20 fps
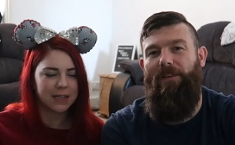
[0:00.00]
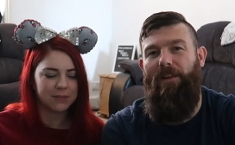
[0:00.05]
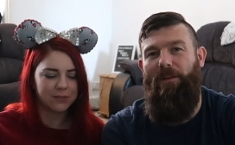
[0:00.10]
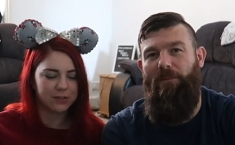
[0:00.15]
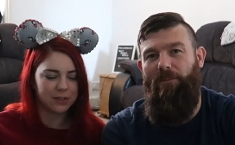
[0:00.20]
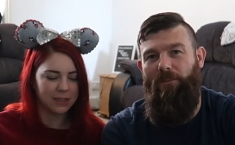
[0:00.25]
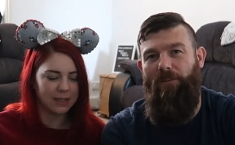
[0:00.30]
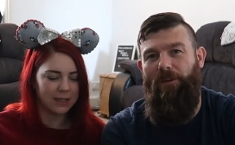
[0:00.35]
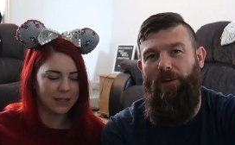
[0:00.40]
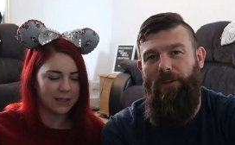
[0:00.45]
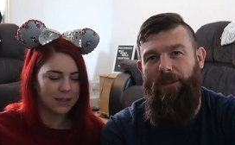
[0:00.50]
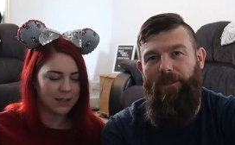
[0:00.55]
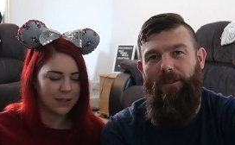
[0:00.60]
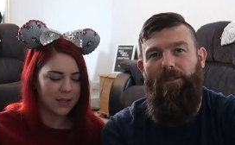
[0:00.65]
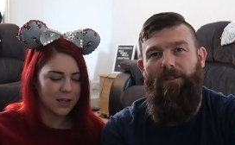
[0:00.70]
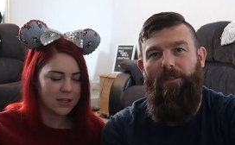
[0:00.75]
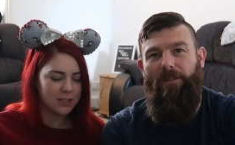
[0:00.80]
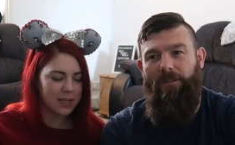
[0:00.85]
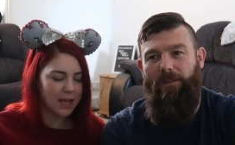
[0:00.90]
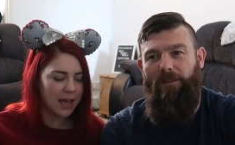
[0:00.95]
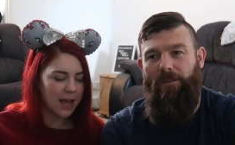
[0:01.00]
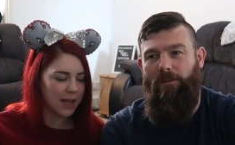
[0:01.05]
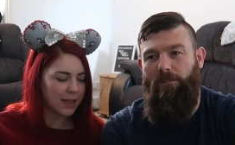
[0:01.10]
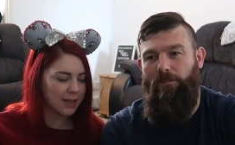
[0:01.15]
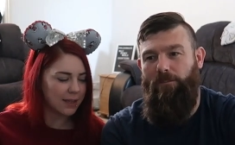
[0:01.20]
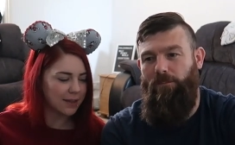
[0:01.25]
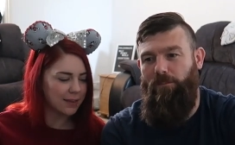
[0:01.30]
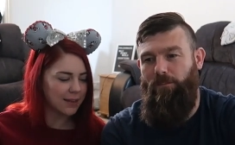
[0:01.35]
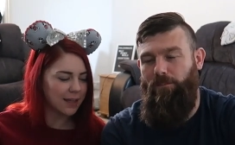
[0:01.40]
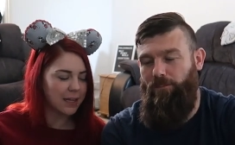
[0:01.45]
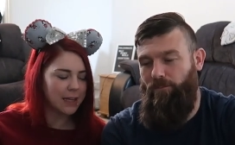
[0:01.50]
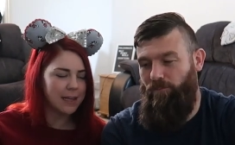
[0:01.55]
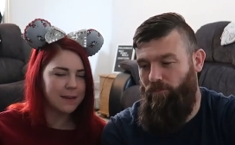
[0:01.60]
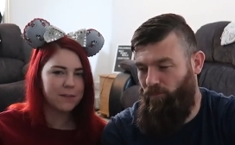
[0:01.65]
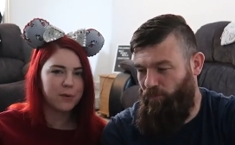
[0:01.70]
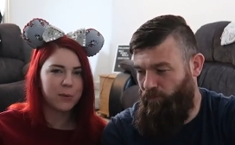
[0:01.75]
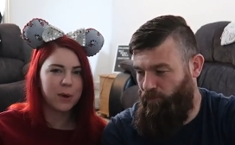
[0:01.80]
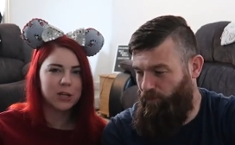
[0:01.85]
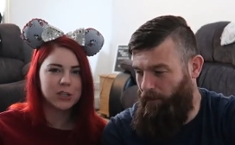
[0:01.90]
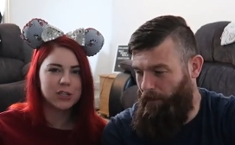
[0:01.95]
Speaker 1: definitely. Yeah. So yeah, thank
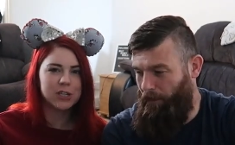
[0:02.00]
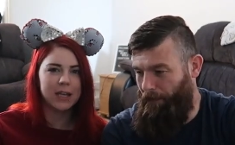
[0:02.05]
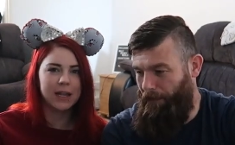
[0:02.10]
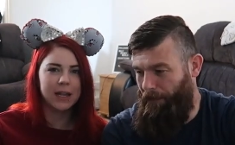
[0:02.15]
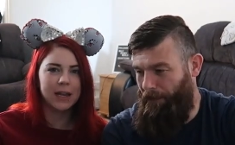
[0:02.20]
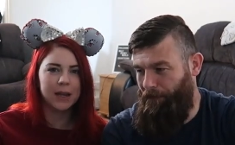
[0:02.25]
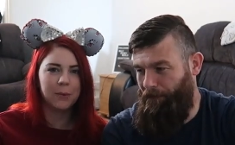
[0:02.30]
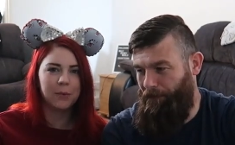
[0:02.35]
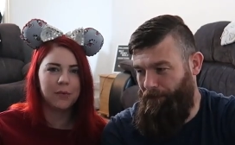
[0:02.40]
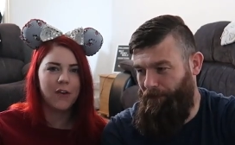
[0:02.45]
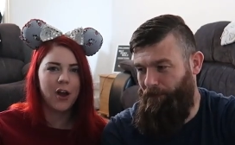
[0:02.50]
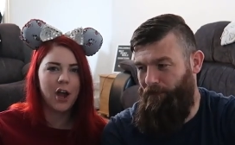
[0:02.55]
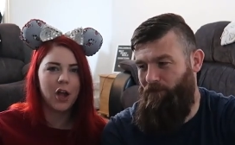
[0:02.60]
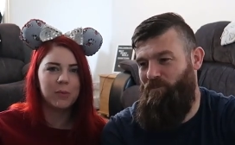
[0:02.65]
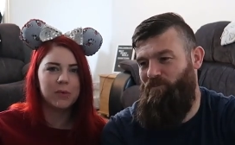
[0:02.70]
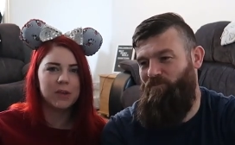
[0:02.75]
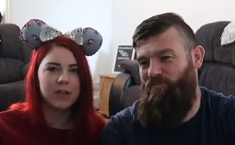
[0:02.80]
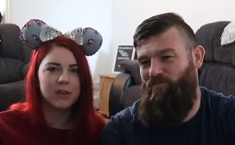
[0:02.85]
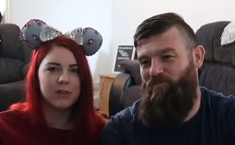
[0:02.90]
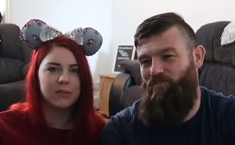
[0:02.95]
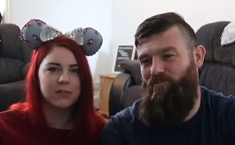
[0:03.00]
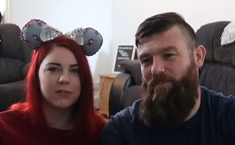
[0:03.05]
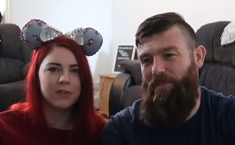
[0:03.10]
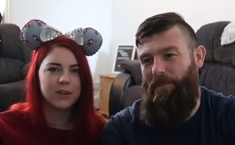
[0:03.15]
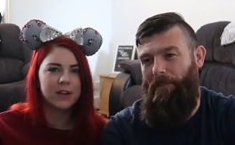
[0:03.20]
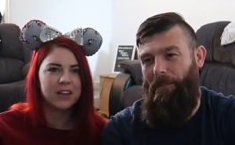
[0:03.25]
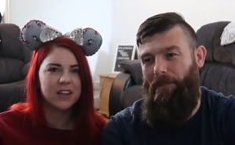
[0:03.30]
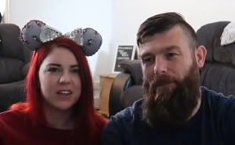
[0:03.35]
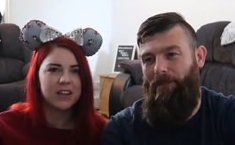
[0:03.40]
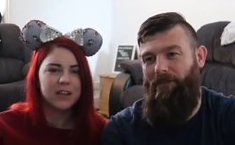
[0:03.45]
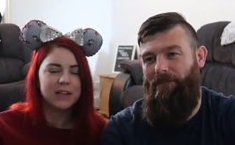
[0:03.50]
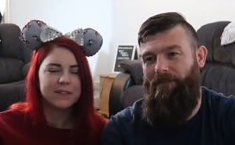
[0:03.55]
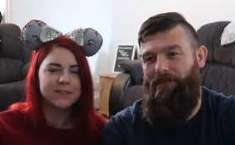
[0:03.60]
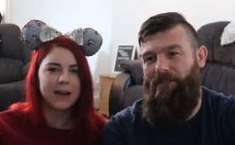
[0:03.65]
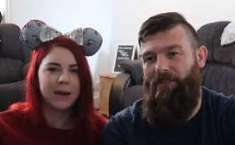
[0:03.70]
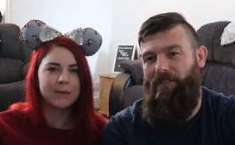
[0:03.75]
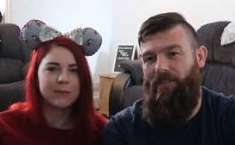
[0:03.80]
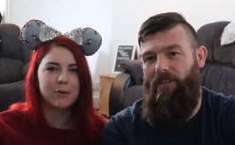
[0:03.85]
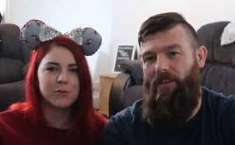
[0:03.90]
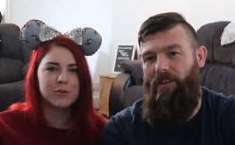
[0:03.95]
you for watching. We hope you've
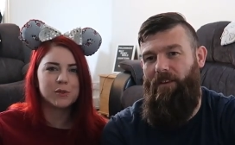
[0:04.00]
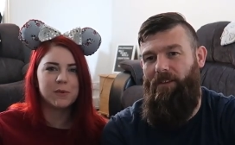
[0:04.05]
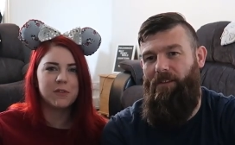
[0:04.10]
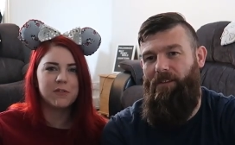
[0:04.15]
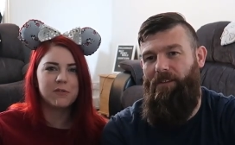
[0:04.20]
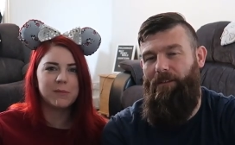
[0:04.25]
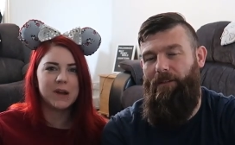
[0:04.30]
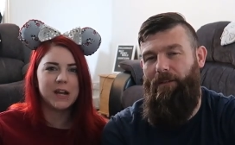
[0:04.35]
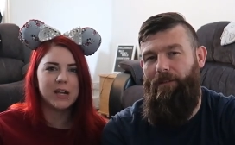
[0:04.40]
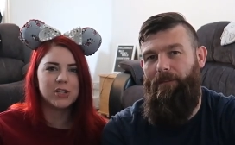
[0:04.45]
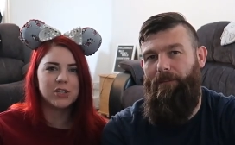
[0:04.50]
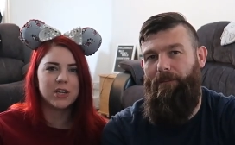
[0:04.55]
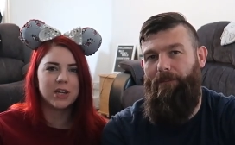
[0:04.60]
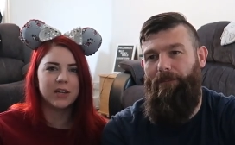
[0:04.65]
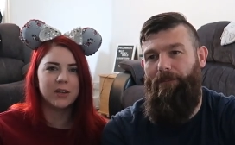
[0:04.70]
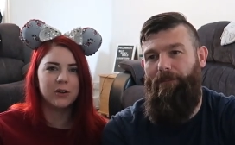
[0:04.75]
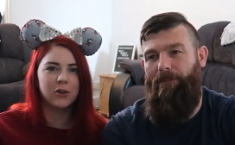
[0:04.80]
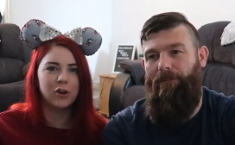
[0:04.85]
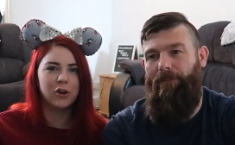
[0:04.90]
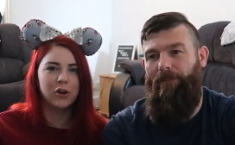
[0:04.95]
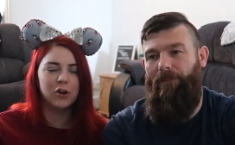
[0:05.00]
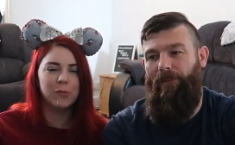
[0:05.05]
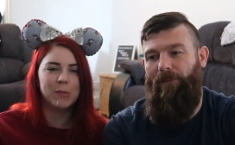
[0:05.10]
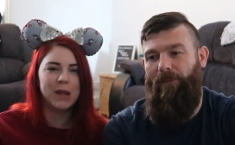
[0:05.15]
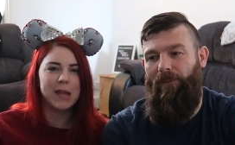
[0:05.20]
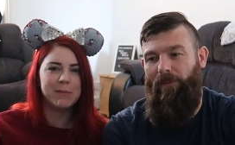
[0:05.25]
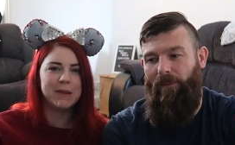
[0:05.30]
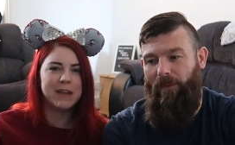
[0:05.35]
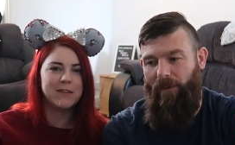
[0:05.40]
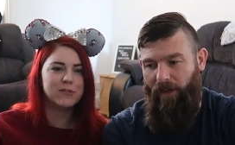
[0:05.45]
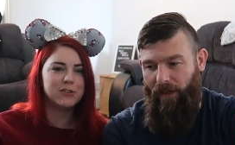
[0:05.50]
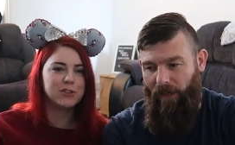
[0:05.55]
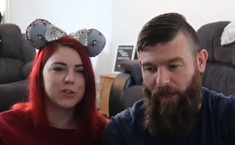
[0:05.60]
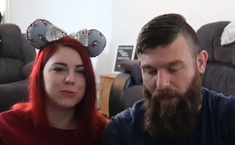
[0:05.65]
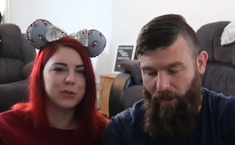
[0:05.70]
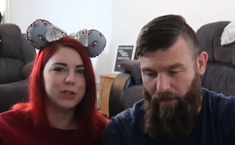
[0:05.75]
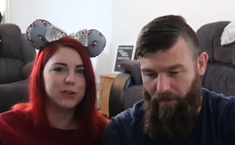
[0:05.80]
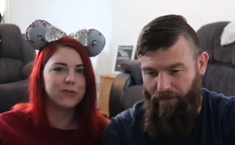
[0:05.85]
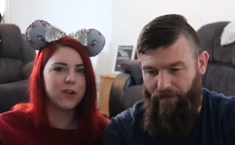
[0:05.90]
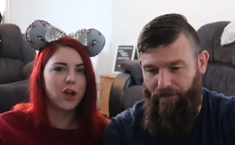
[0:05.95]
found out some information, or maybe even
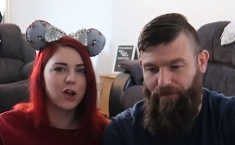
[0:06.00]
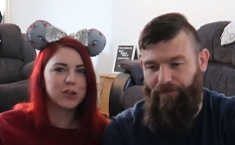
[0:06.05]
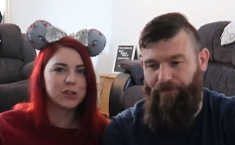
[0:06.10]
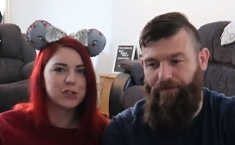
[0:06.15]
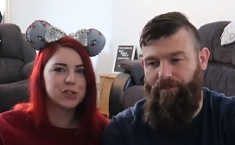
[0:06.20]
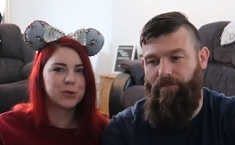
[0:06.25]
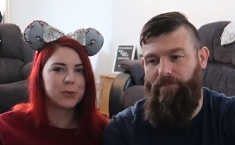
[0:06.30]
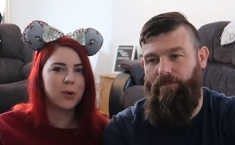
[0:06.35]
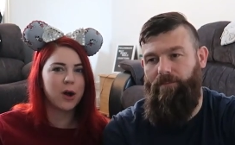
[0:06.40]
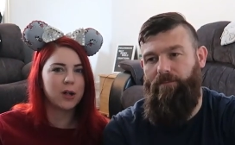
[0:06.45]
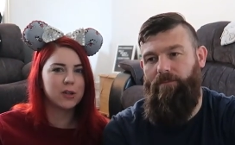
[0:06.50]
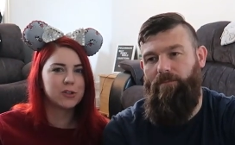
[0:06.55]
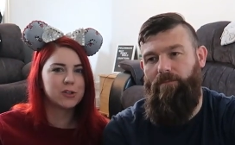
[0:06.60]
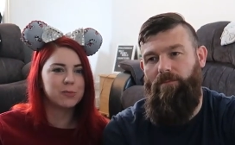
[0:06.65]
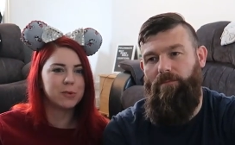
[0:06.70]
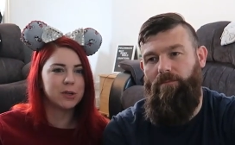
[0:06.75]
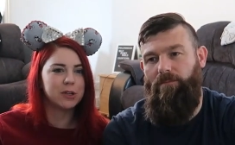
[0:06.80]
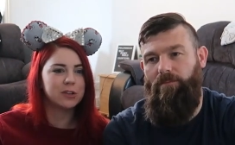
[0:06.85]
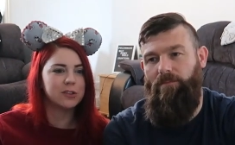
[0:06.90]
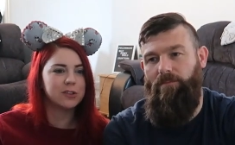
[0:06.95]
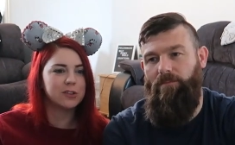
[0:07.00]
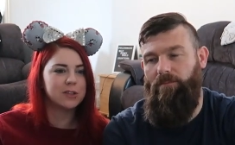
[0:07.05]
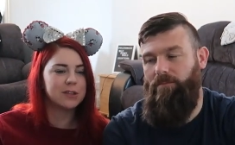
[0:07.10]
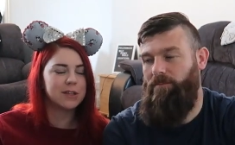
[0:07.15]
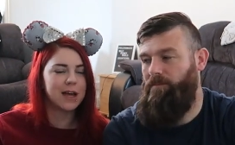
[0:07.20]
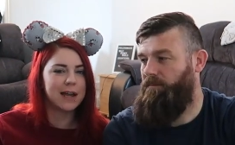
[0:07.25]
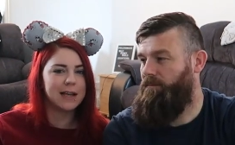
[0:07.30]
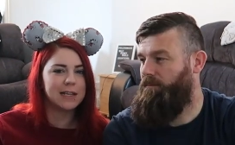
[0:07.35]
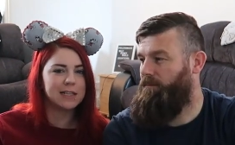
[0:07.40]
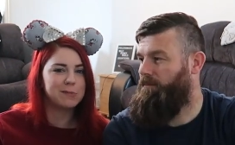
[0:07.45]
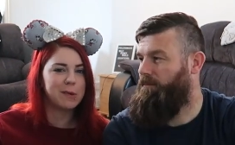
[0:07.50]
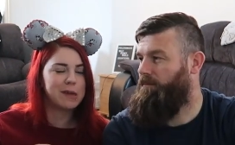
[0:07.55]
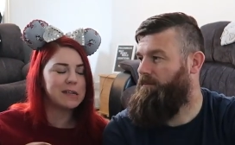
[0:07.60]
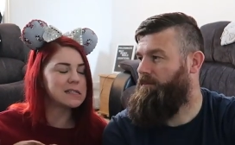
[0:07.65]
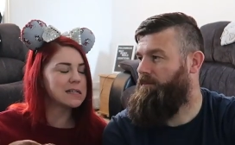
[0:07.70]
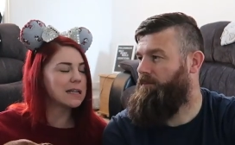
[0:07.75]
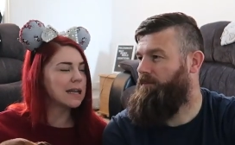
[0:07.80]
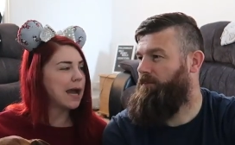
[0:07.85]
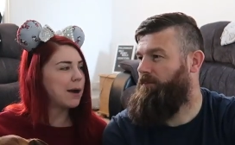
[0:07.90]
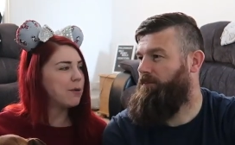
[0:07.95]
some new vloggers to watch, because that is
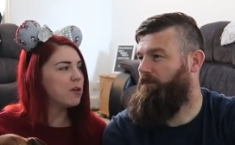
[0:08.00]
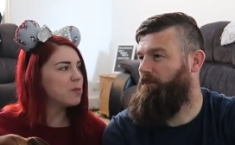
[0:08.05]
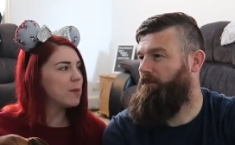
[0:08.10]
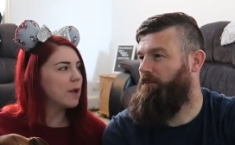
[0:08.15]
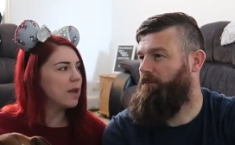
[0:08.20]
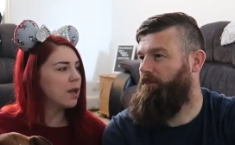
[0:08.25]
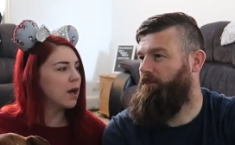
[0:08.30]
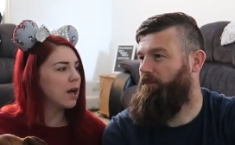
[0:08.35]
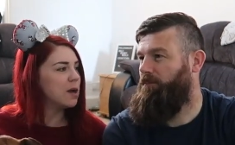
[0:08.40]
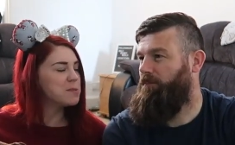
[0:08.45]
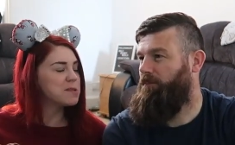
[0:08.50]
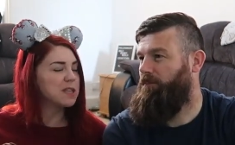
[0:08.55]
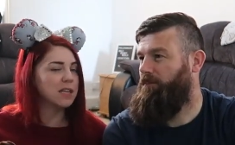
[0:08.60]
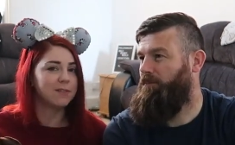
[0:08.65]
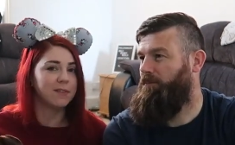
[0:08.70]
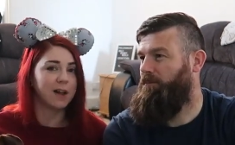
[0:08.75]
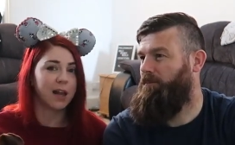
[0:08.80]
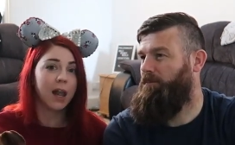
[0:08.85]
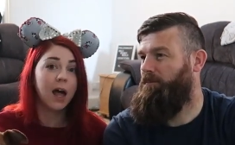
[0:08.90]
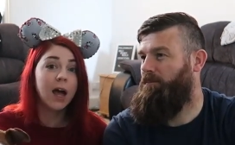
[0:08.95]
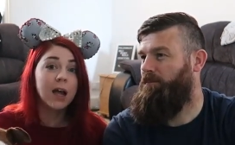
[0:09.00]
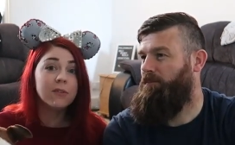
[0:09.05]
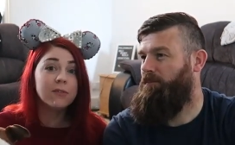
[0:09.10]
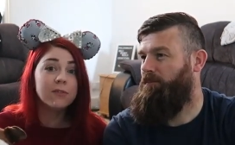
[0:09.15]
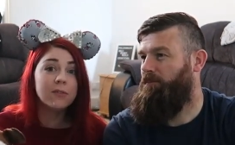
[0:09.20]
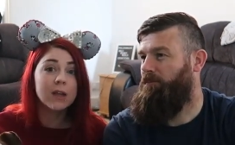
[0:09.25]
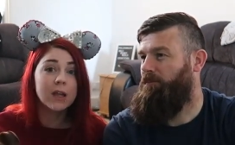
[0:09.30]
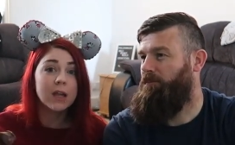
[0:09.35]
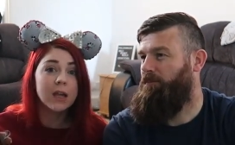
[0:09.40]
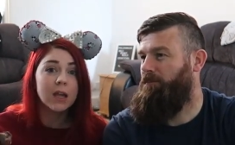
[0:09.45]
basically how we spend 90% of our life,